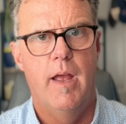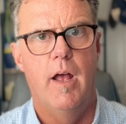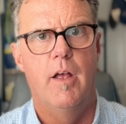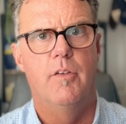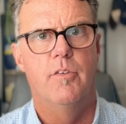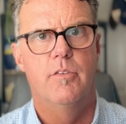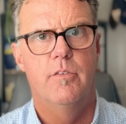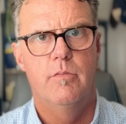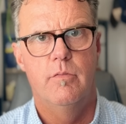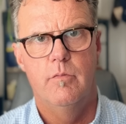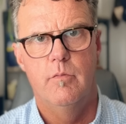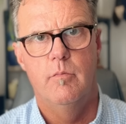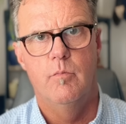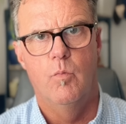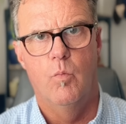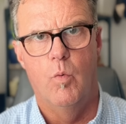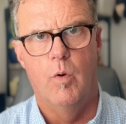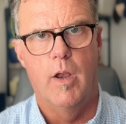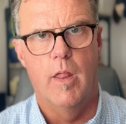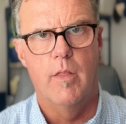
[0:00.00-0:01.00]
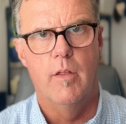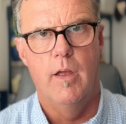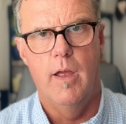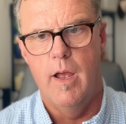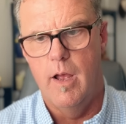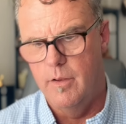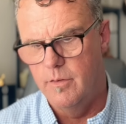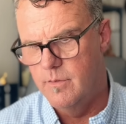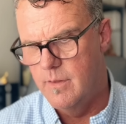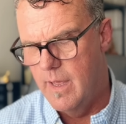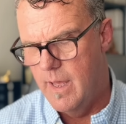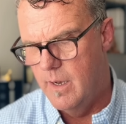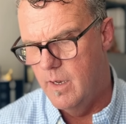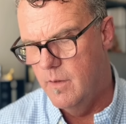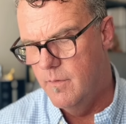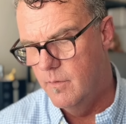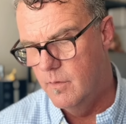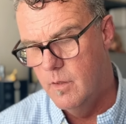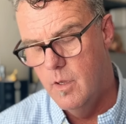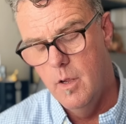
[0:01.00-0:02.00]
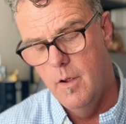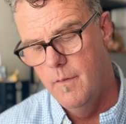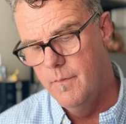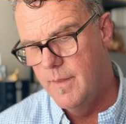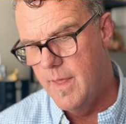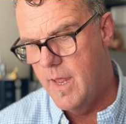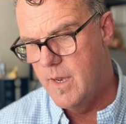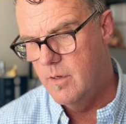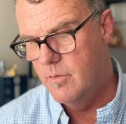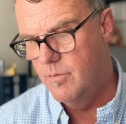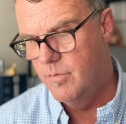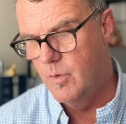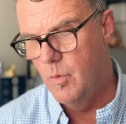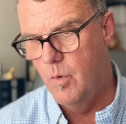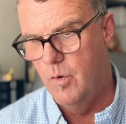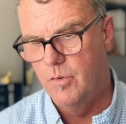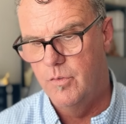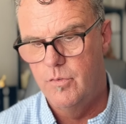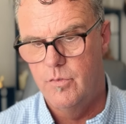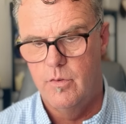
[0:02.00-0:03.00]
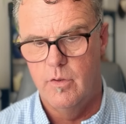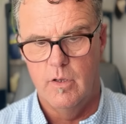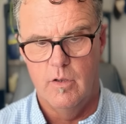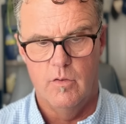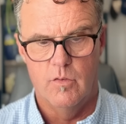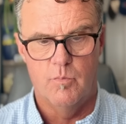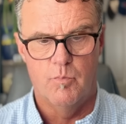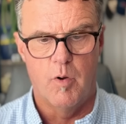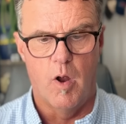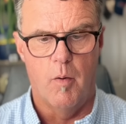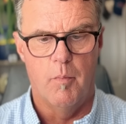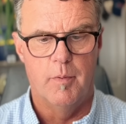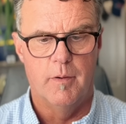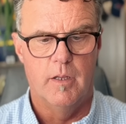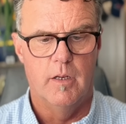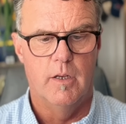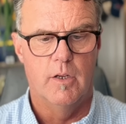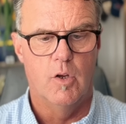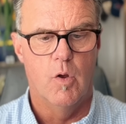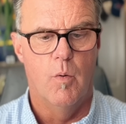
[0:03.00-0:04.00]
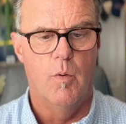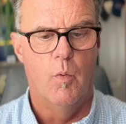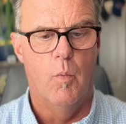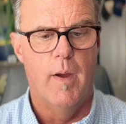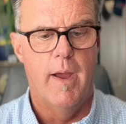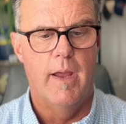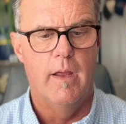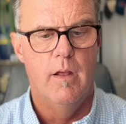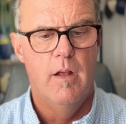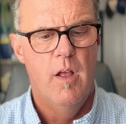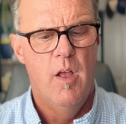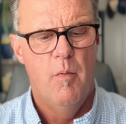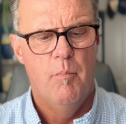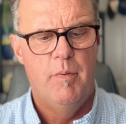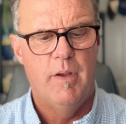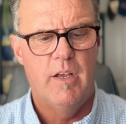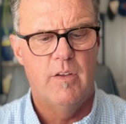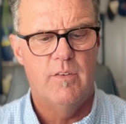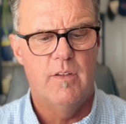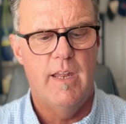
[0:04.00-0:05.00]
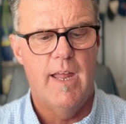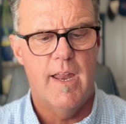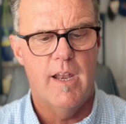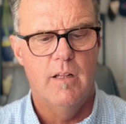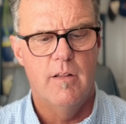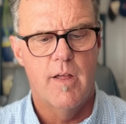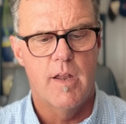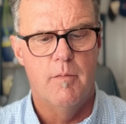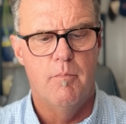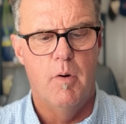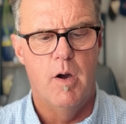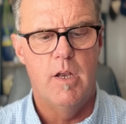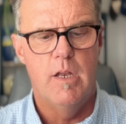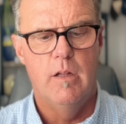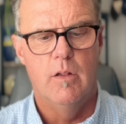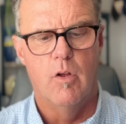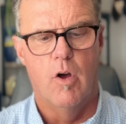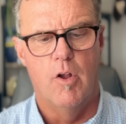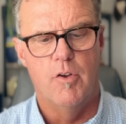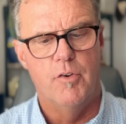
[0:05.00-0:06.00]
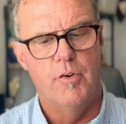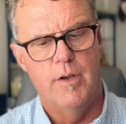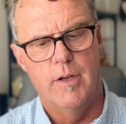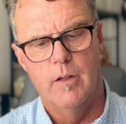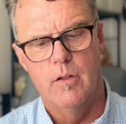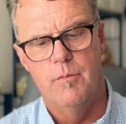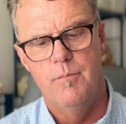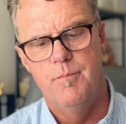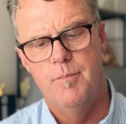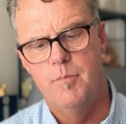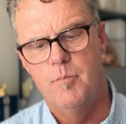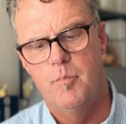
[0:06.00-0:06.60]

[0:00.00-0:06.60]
has one of the, has that, and that influence is probably going to go away because it had a lot of money laundering